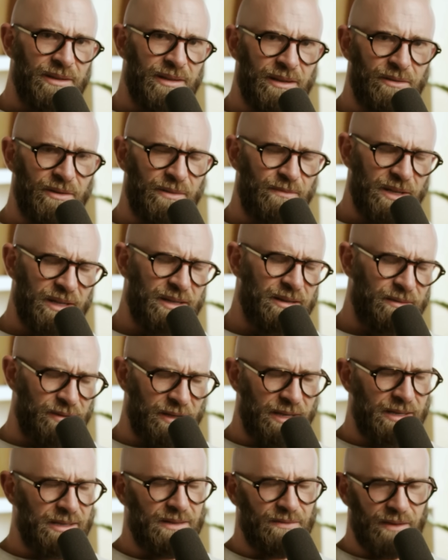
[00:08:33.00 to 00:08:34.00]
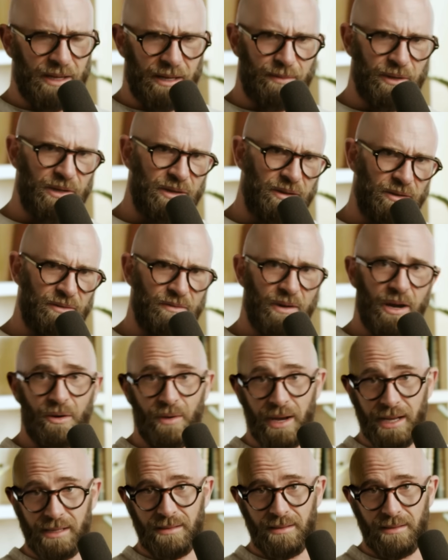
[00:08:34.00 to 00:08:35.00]
Now, when big companies develop a new
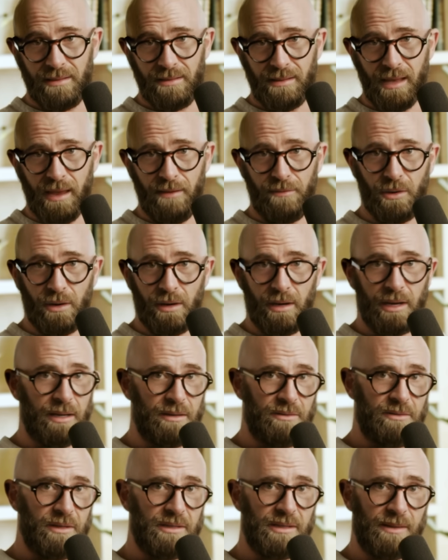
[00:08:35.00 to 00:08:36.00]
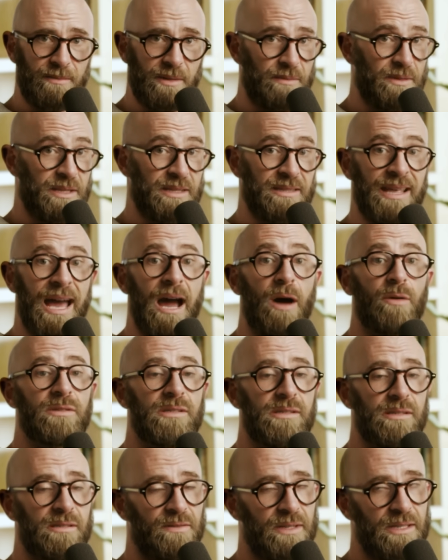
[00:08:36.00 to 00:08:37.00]
OS, they've got hundreds, sometimes
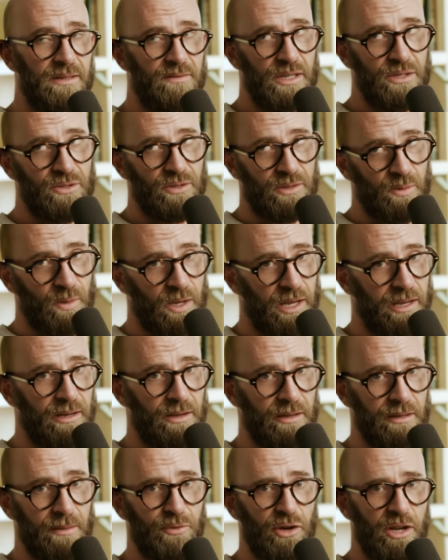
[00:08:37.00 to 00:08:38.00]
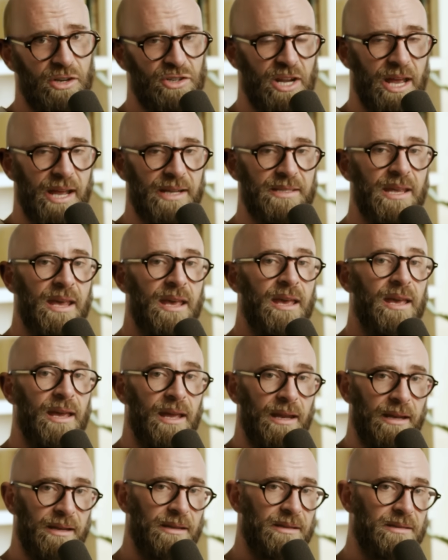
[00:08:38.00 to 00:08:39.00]
thousands of individuals working on the project.
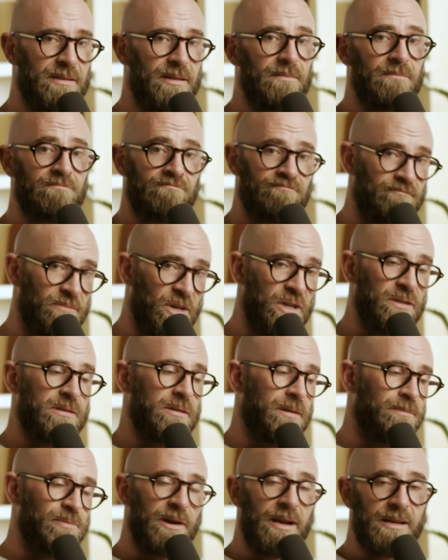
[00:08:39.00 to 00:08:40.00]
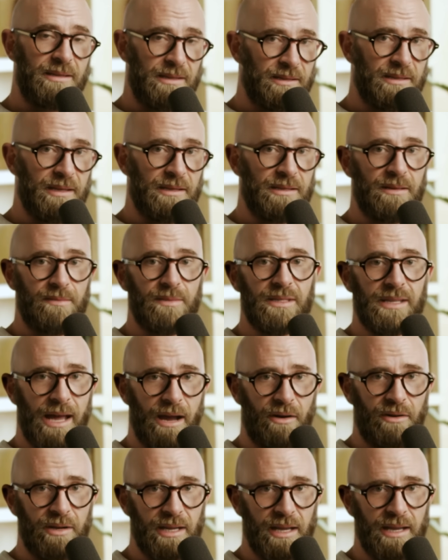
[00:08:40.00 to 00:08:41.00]
In addition, most operating systems
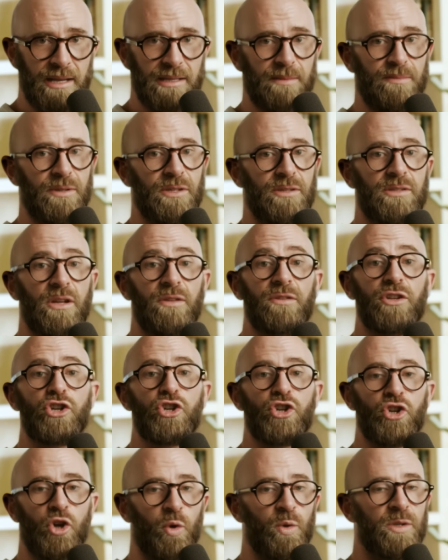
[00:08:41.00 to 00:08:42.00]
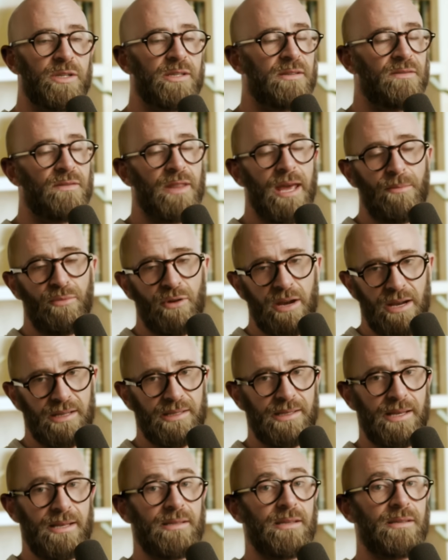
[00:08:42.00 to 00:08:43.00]
nowadays are built on the shoulders of their
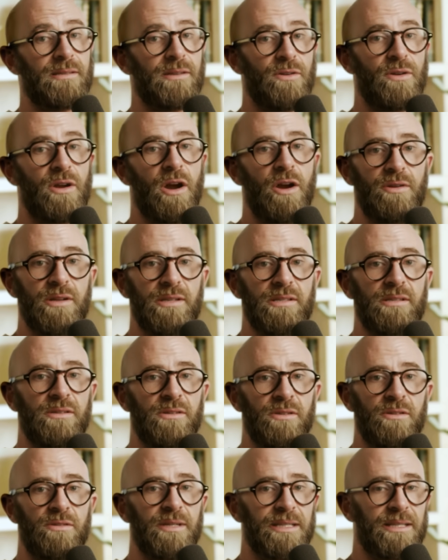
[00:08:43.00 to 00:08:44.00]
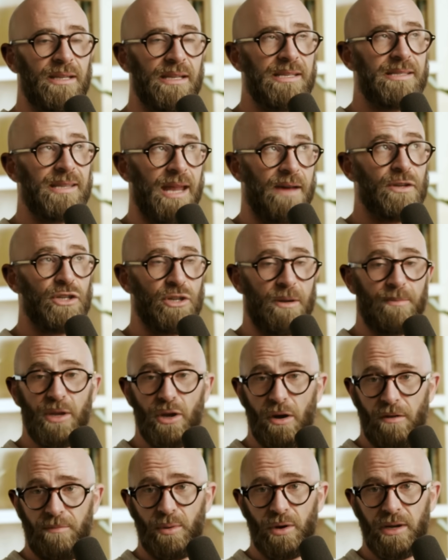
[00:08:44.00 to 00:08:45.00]
predecessor, so coders do at least have a
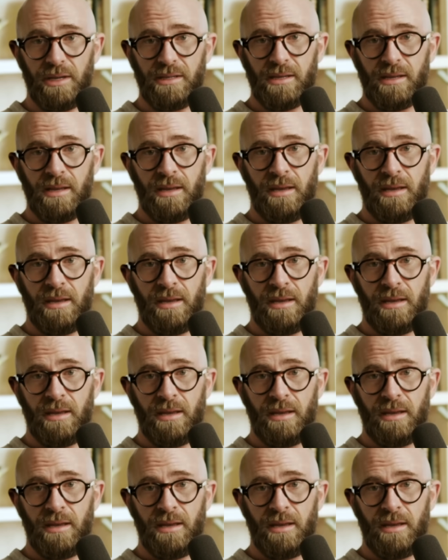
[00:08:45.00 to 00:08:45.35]
jumping-off point.